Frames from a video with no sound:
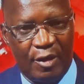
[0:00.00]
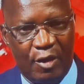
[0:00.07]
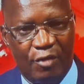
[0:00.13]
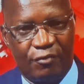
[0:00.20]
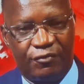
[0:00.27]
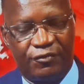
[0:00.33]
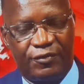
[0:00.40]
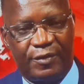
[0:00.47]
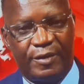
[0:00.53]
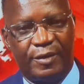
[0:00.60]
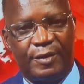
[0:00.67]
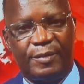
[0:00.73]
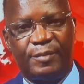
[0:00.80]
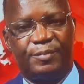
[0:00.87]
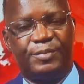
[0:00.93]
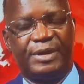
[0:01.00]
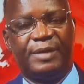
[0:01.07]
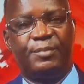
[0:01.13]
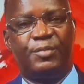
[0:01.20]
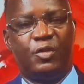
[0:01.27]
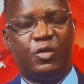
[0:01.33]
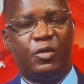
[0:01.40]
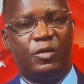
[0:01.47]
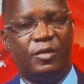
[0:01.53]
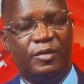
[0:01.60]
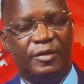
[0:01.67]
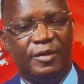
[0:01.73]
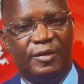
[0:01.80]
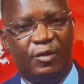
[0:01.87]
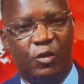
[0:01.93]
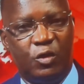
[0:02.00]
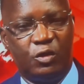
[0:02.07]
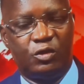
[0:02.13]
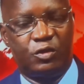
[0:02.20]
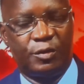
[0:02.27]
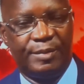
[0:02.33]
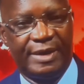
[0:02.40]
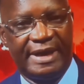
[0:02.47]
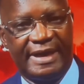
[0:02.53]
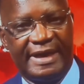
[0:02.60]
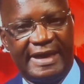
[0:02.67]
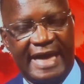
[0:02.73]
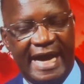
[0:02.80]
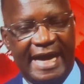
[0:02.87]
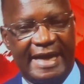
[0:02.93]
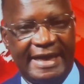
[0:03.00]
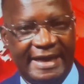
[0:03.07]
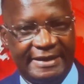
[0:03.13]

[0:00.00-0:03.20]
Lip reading: of people who to me are